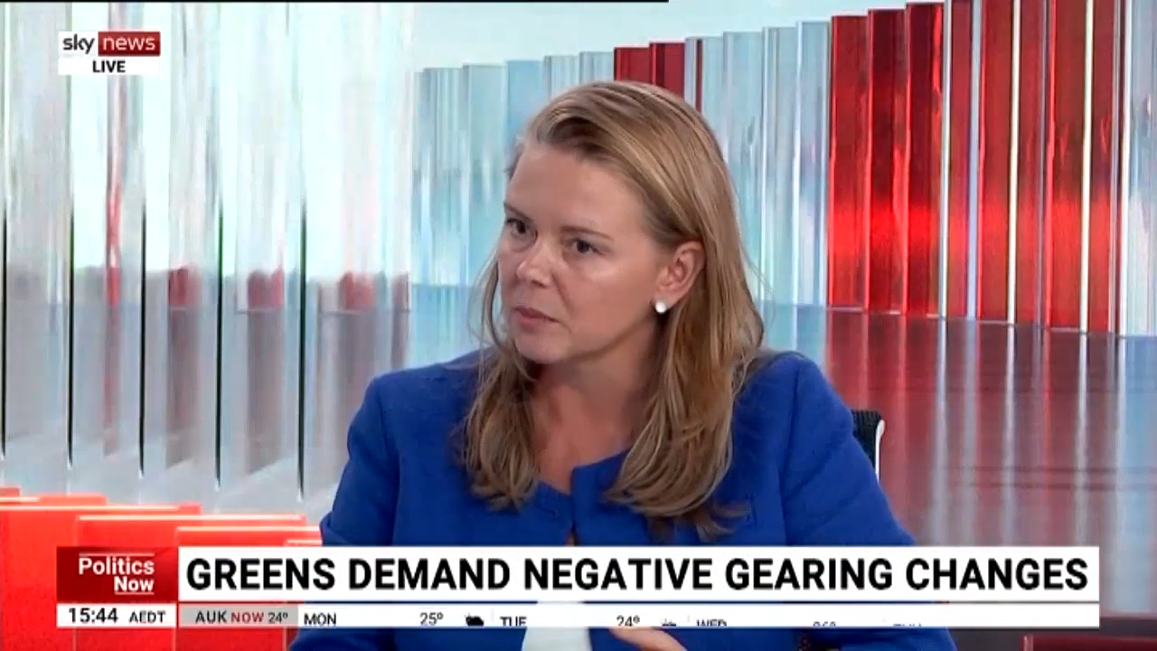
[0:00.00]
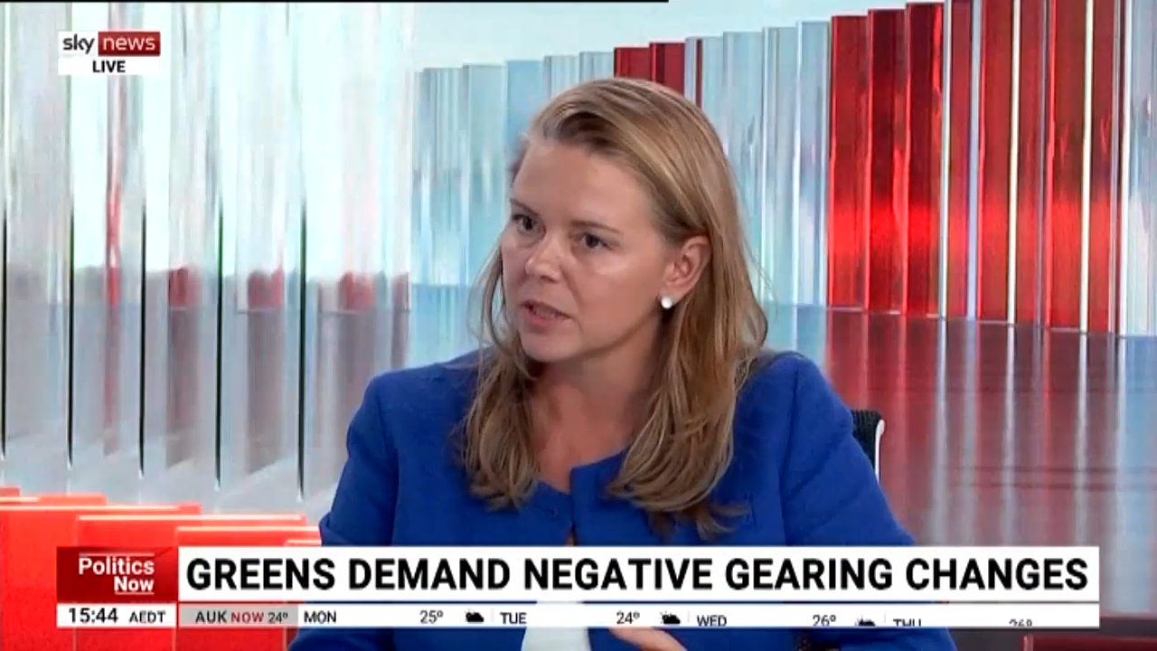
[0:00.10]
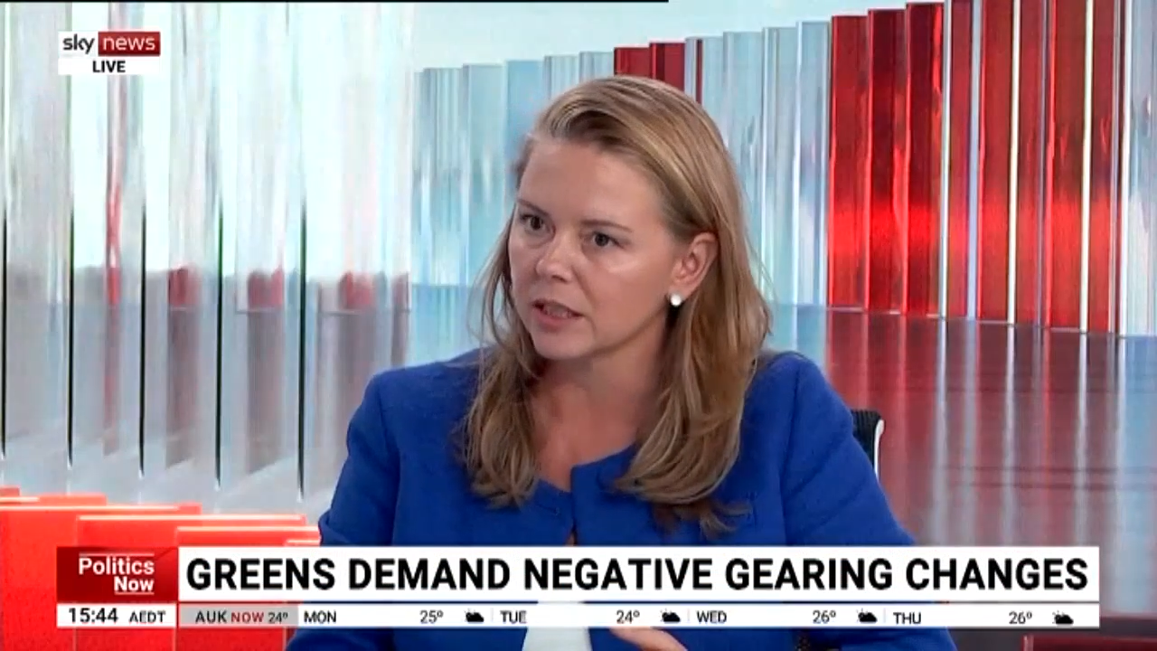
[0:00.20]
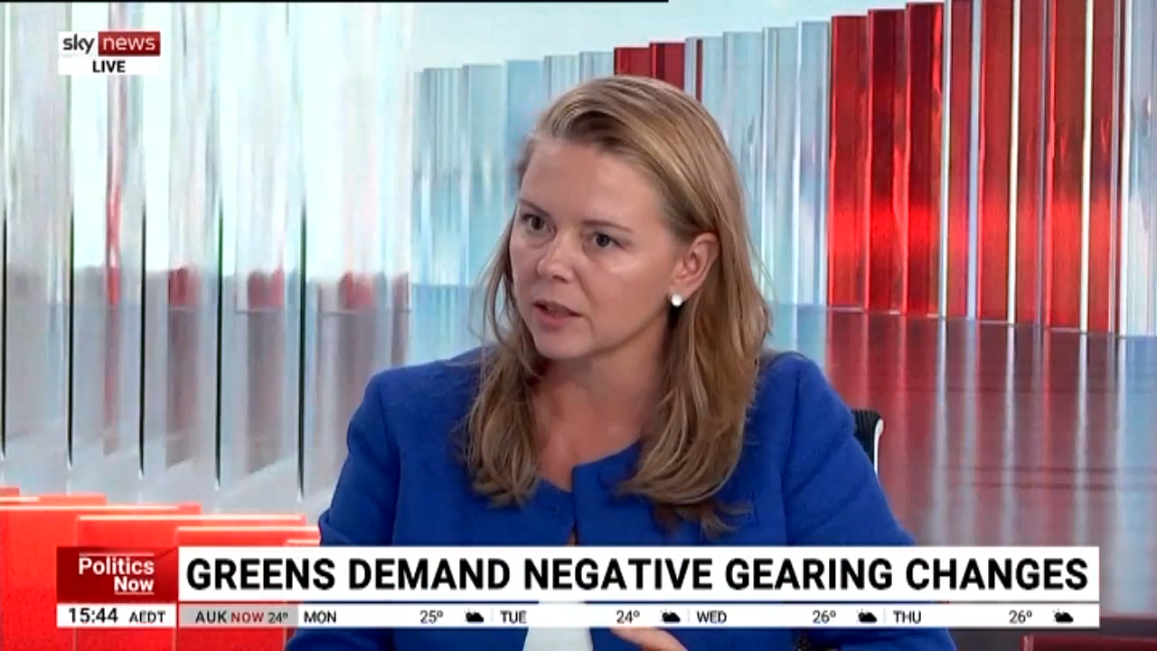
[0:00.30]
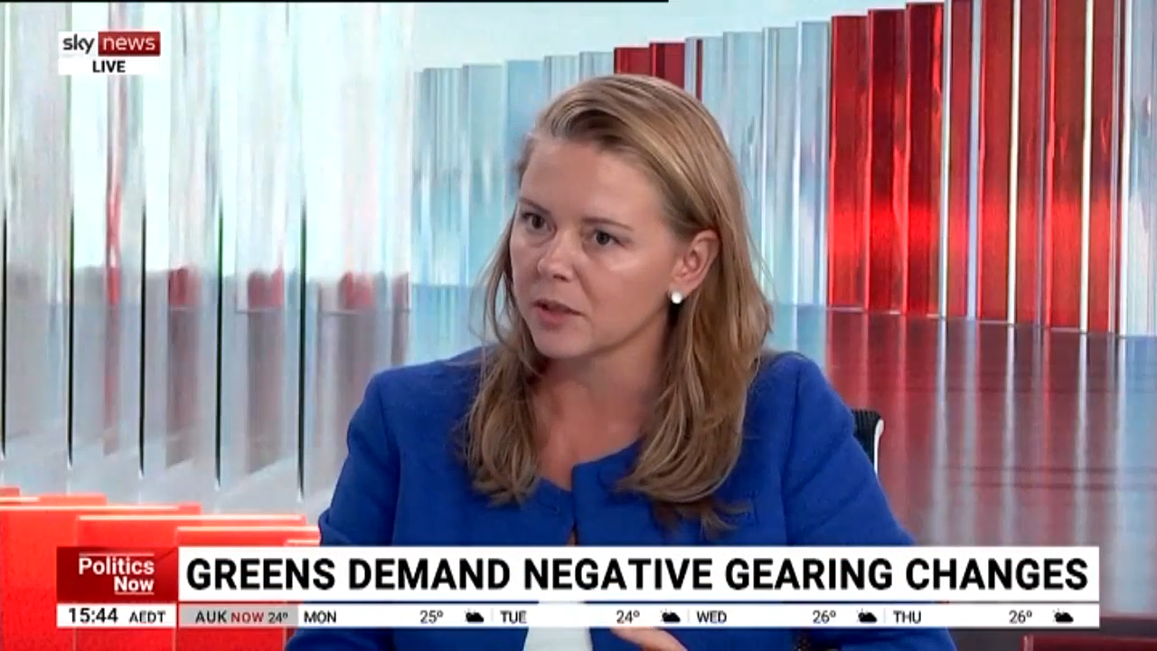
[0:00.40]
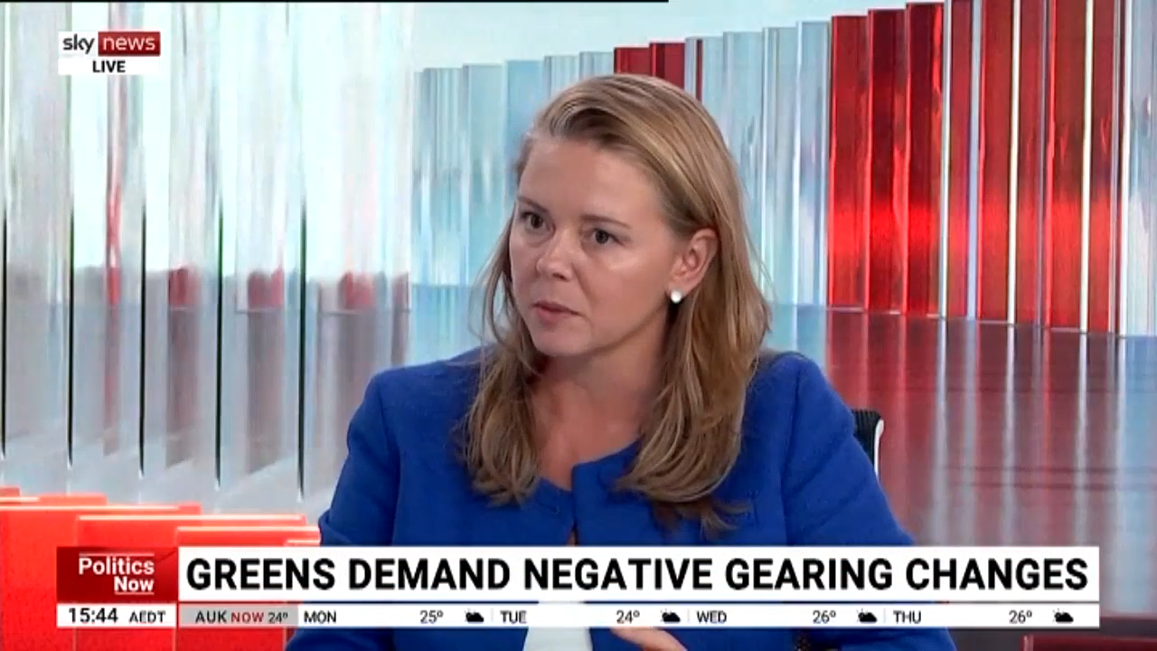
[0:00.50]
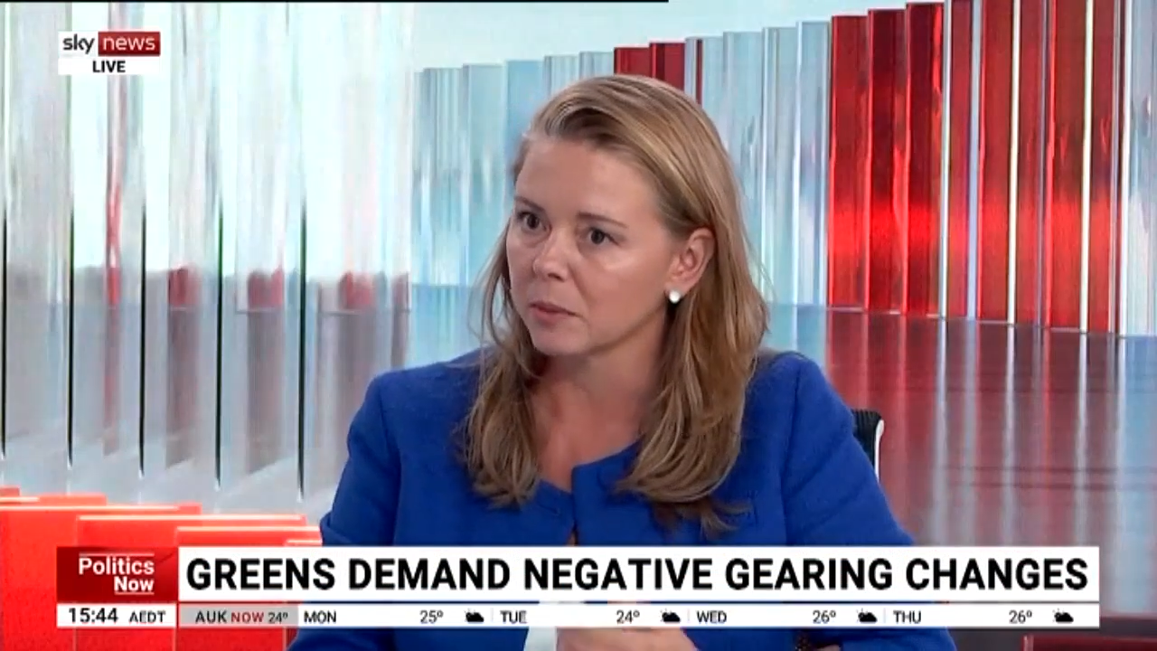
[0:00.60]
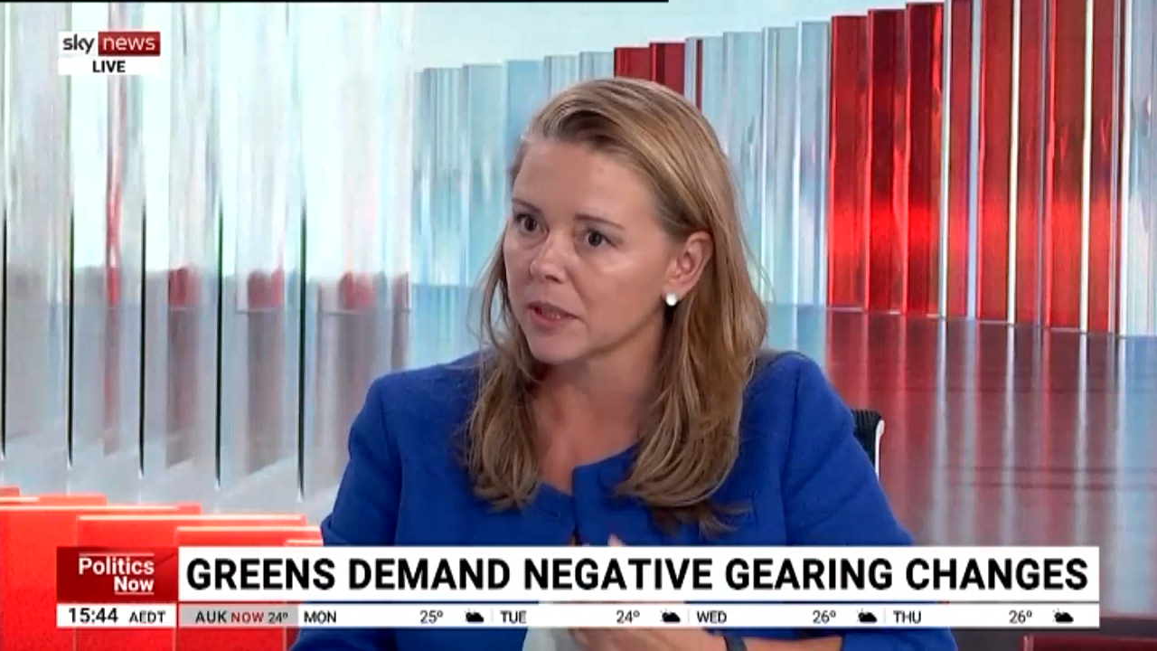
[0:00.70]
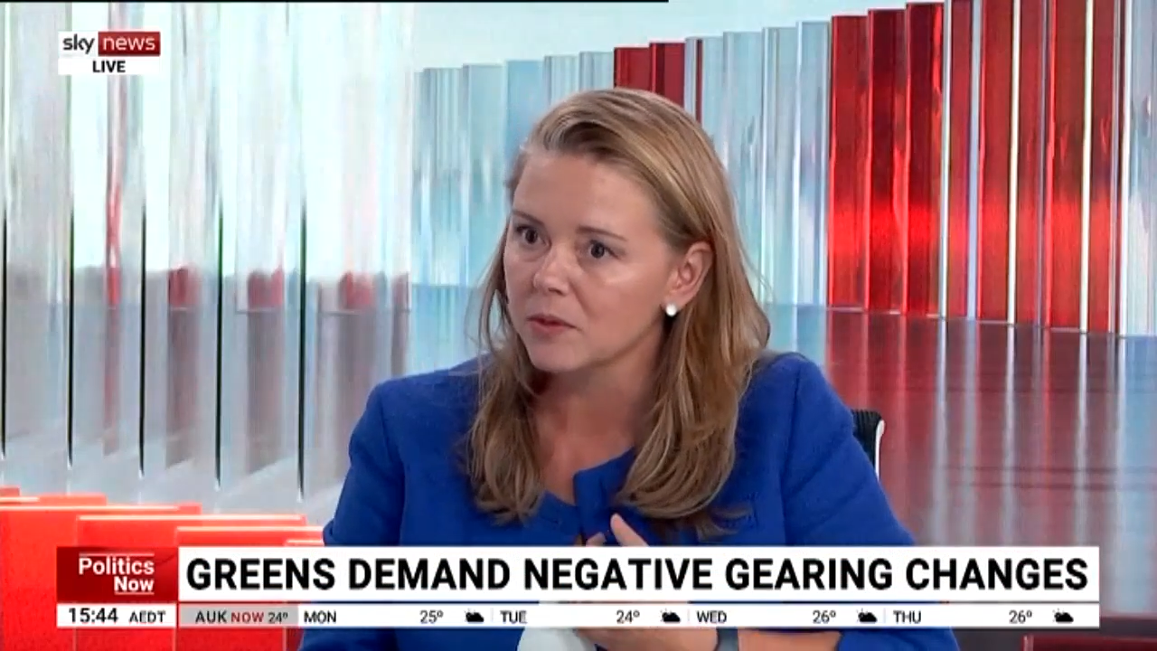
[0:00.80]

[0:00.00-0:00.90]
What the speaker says: particularly across Melbourne,